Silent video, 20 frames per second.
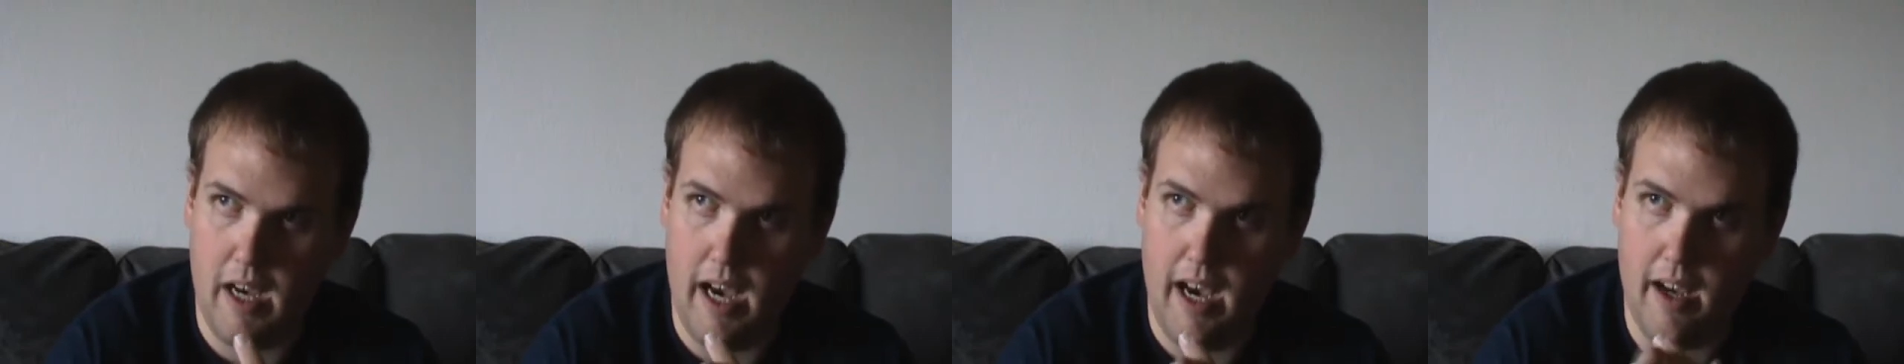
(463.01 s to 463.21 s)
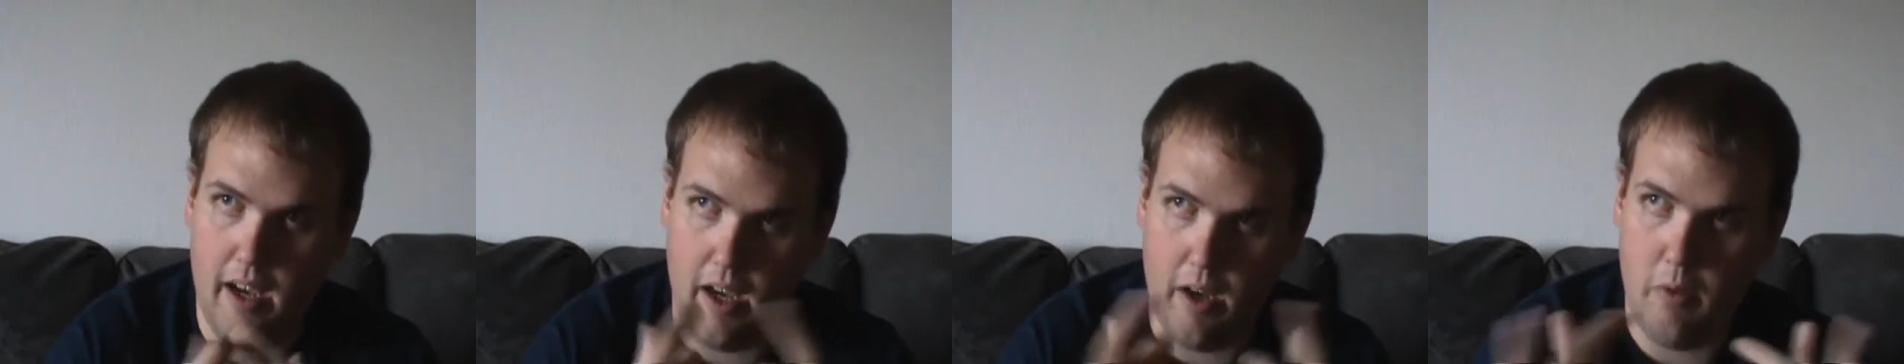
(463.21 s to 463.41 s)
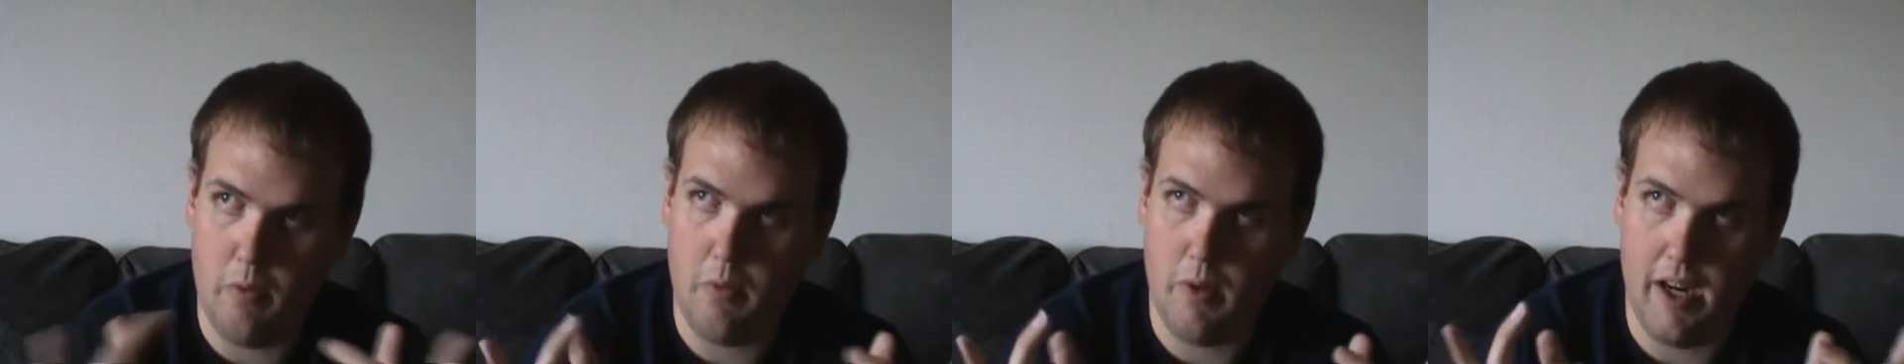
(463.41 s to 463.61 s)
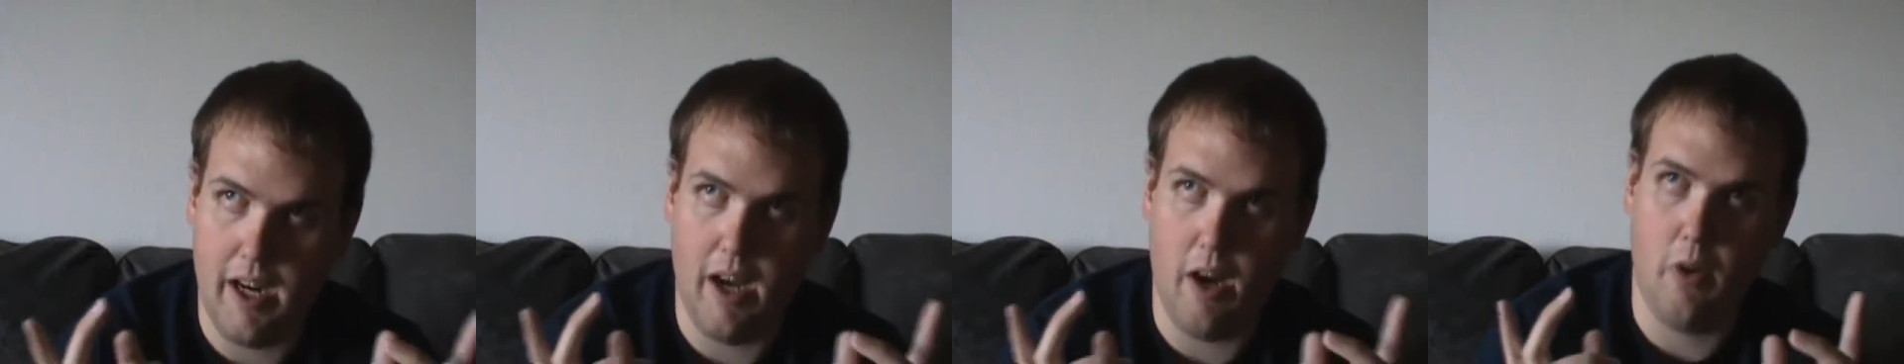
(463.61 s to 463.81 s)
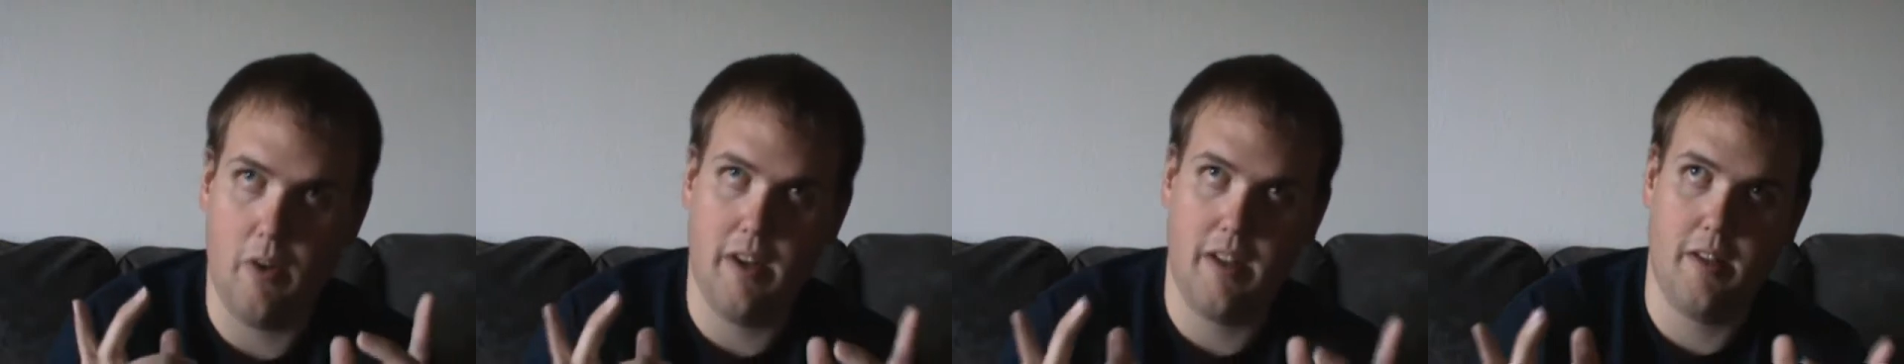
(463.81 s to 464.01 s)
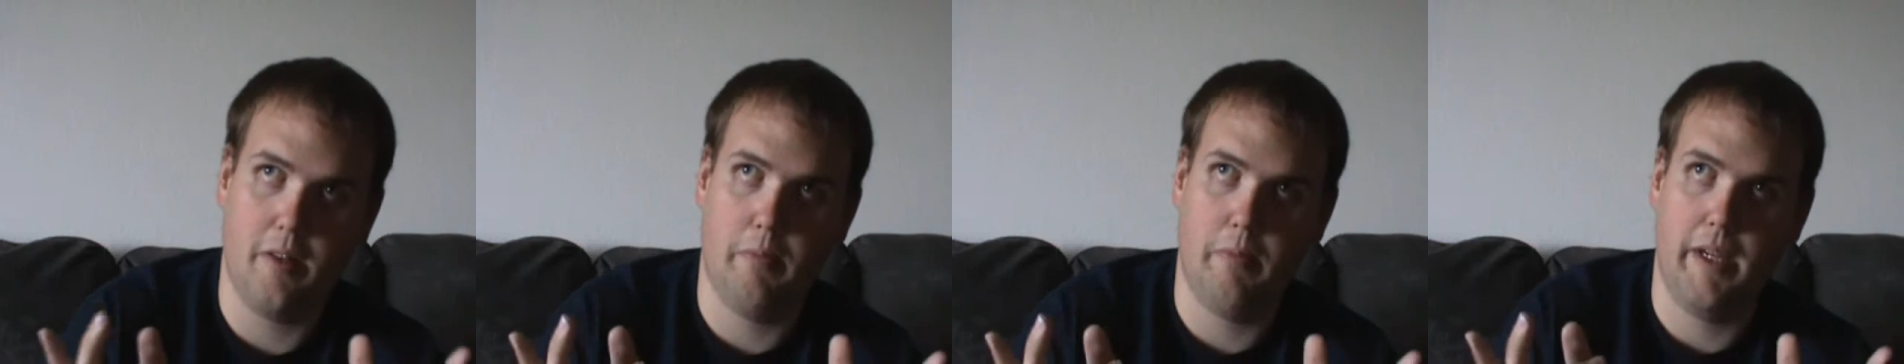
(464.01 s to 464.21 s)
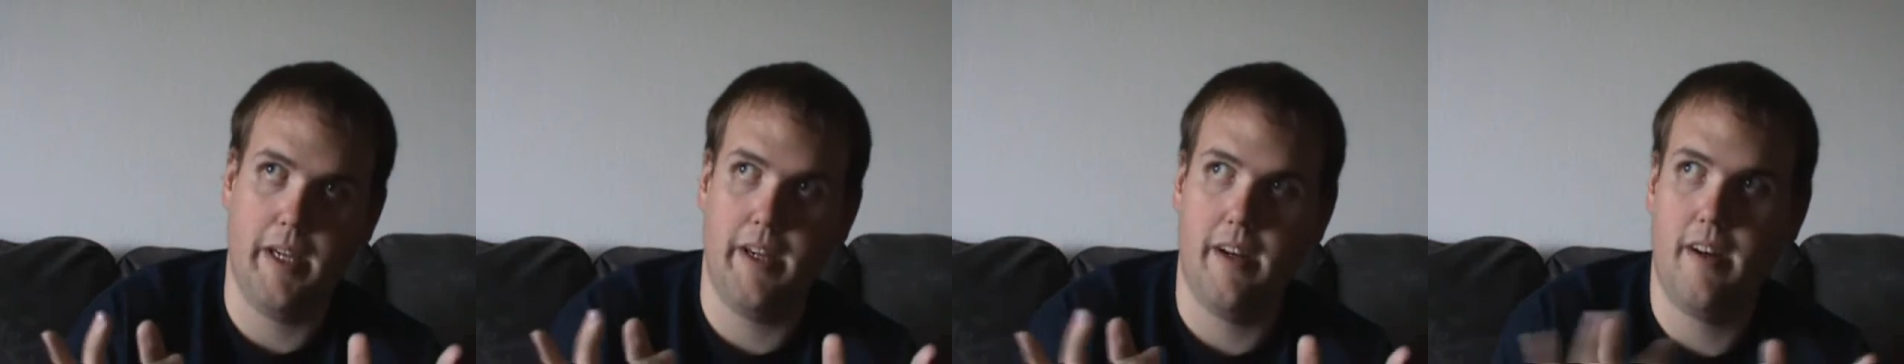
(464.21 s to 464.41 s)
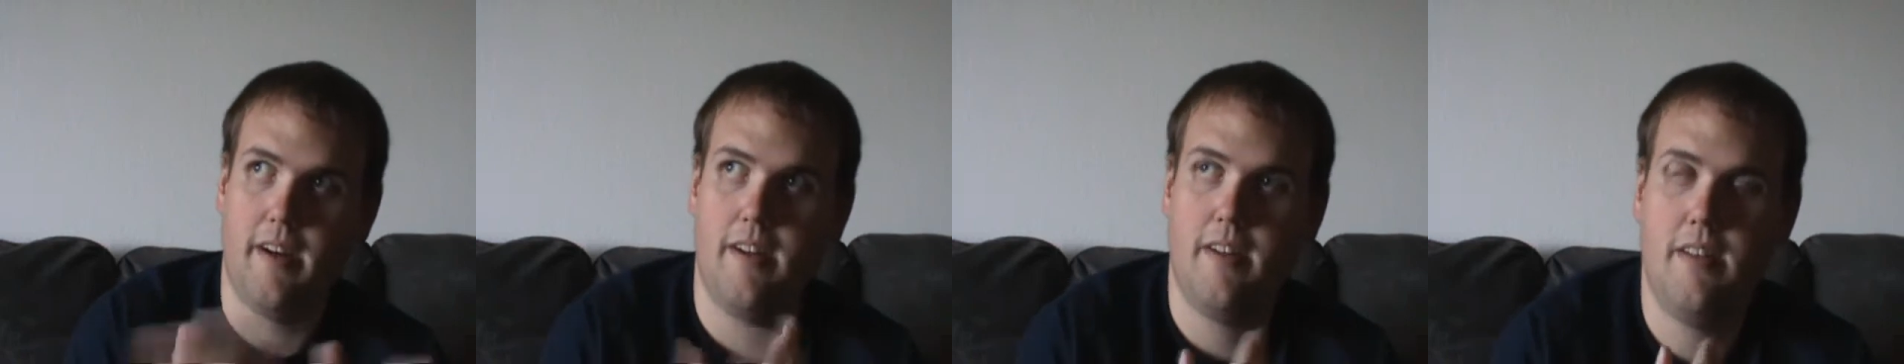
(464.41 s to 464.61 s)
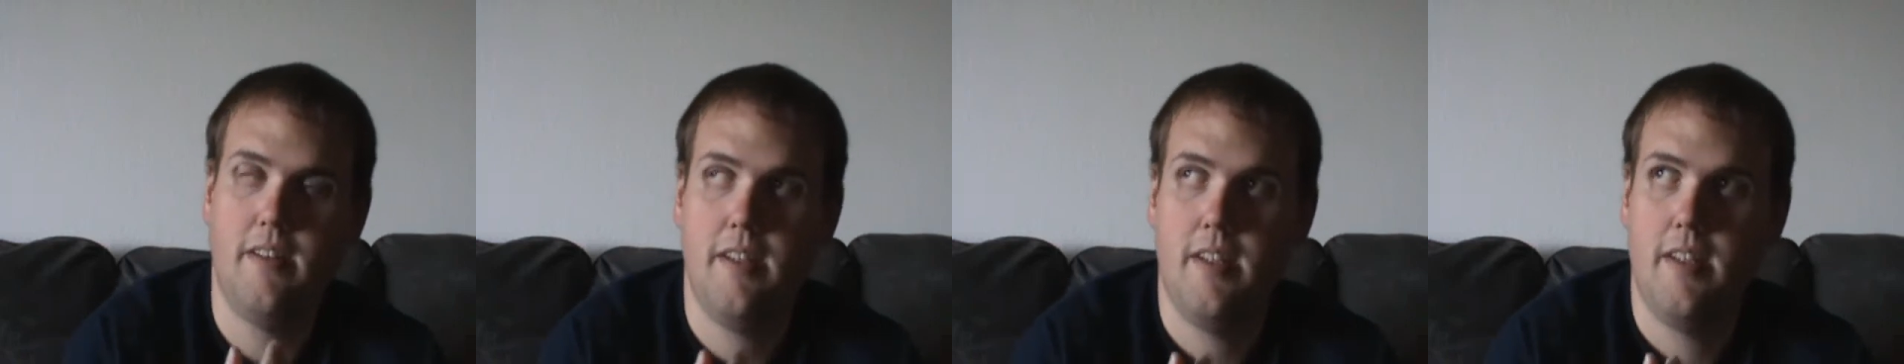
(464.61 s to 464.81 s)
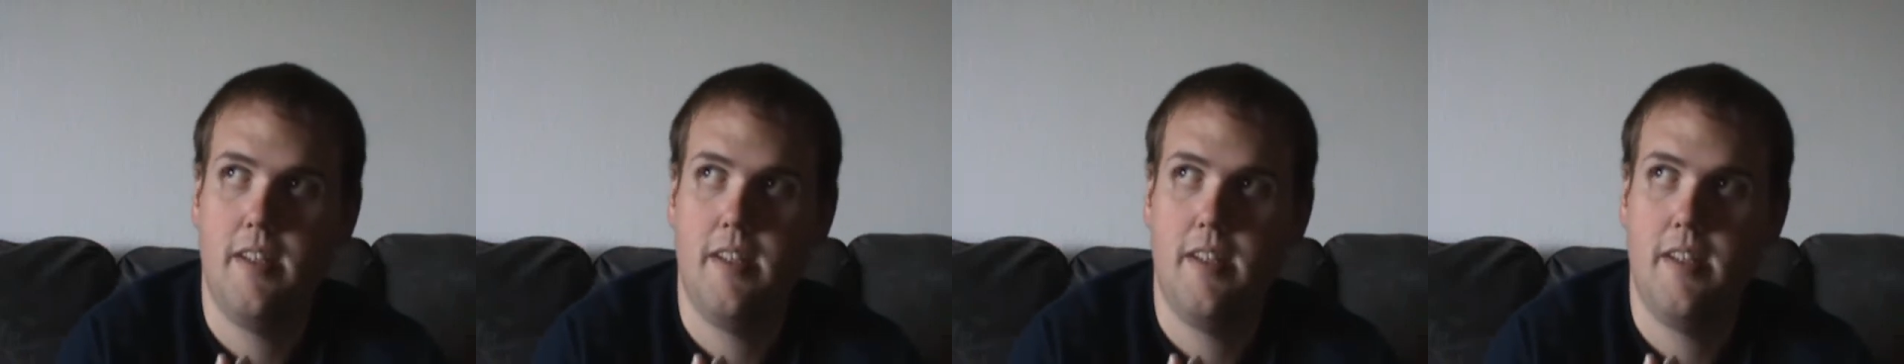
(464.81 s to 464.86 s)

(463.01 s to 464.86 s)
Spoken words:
Went out on the pier,